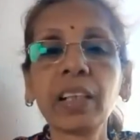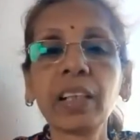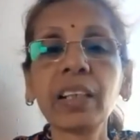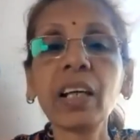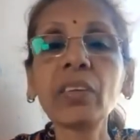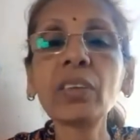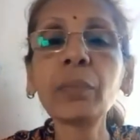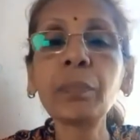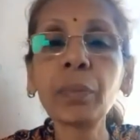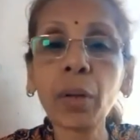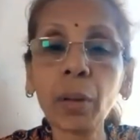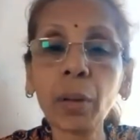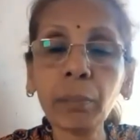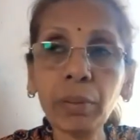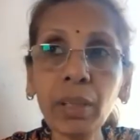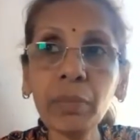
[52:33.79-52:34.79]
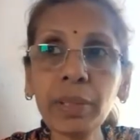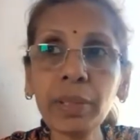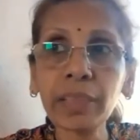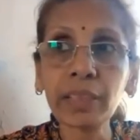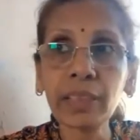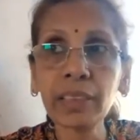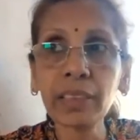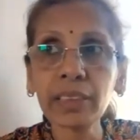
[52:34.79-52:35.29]
Now the problem
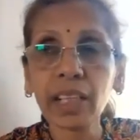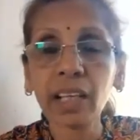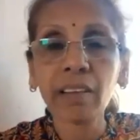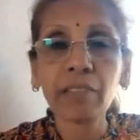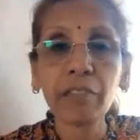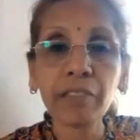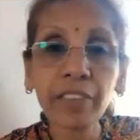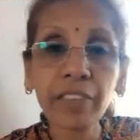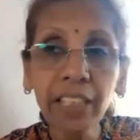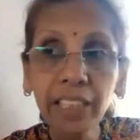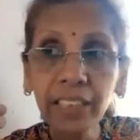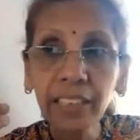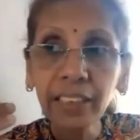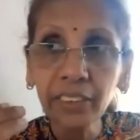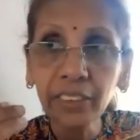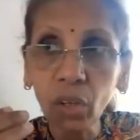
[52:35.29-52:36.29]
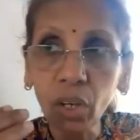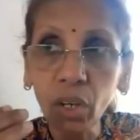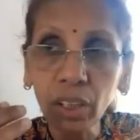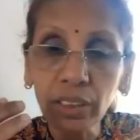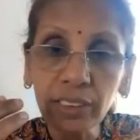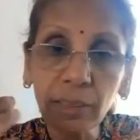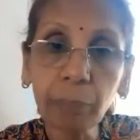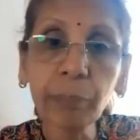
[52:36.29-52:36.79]
is we can
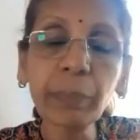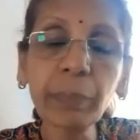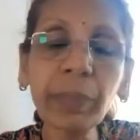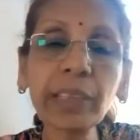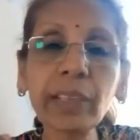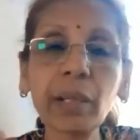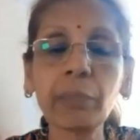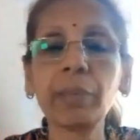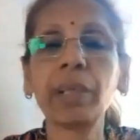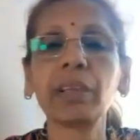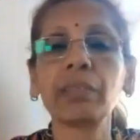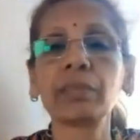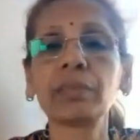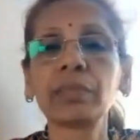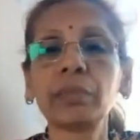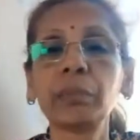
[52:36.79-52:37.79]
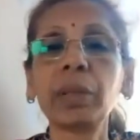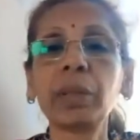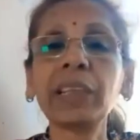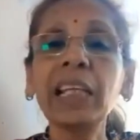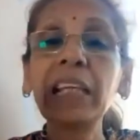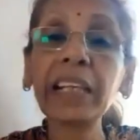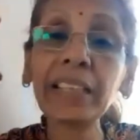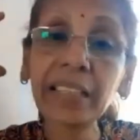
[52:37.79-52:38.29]
talk simple Tamil, but the
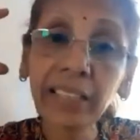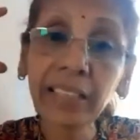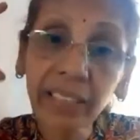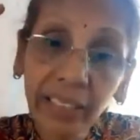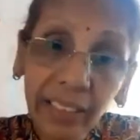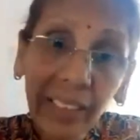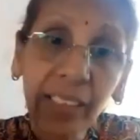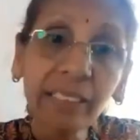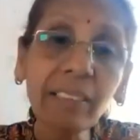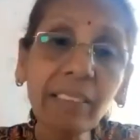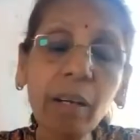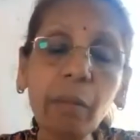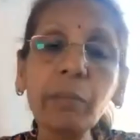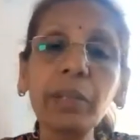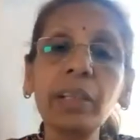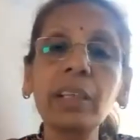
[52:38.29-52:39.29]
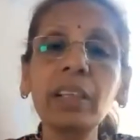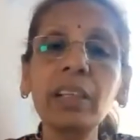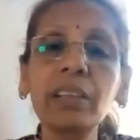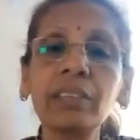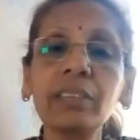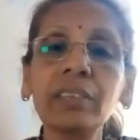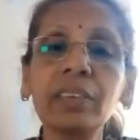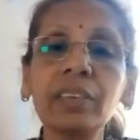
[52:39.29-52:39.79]
literary Tamil
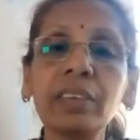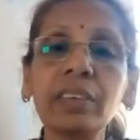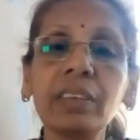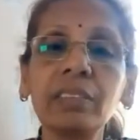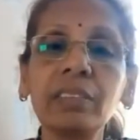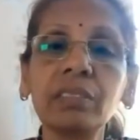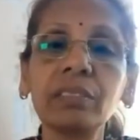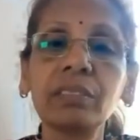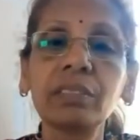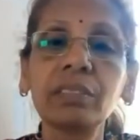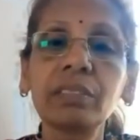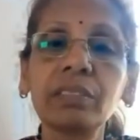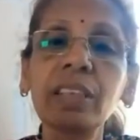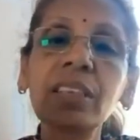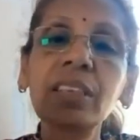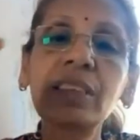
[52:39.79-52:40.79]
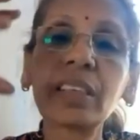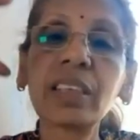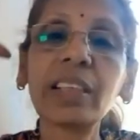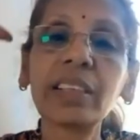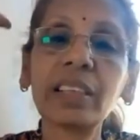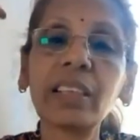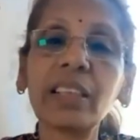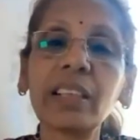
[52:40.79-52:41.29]
is a
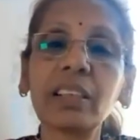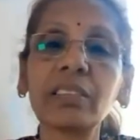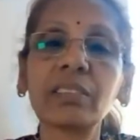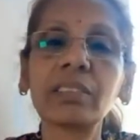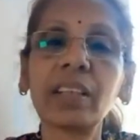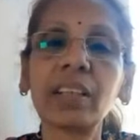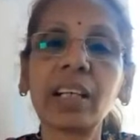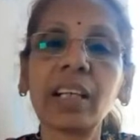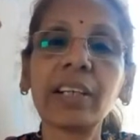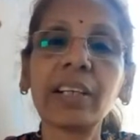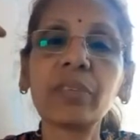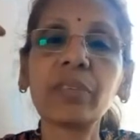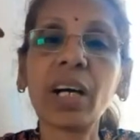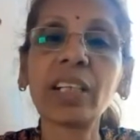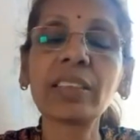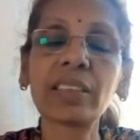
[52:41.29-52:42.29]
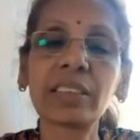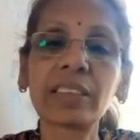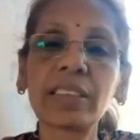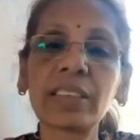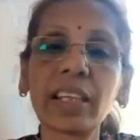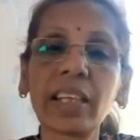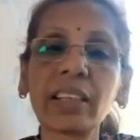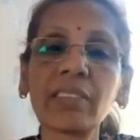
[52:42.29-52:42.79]
little advanced
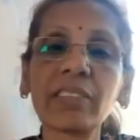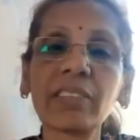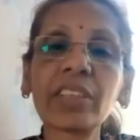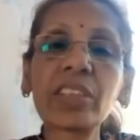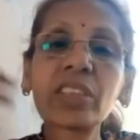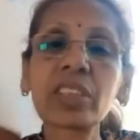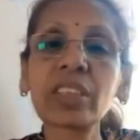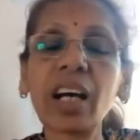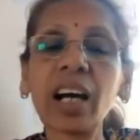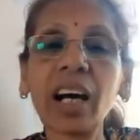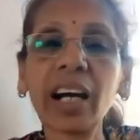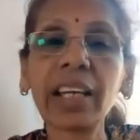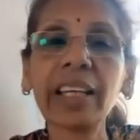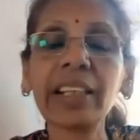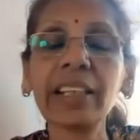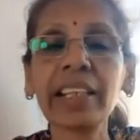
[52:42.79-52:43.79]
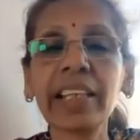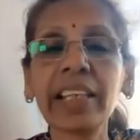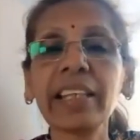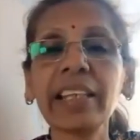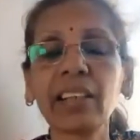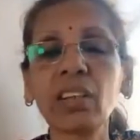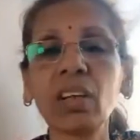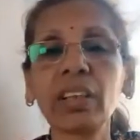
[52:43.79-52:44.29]
thing which I and he
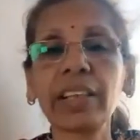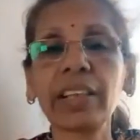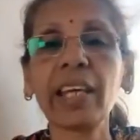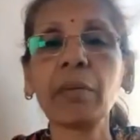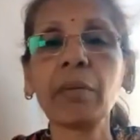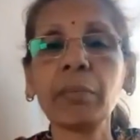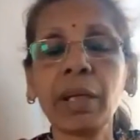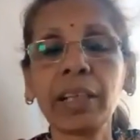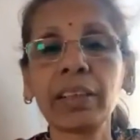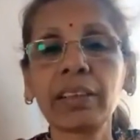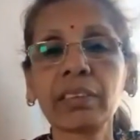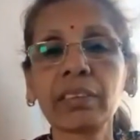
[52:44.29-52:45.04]
cannot aim at.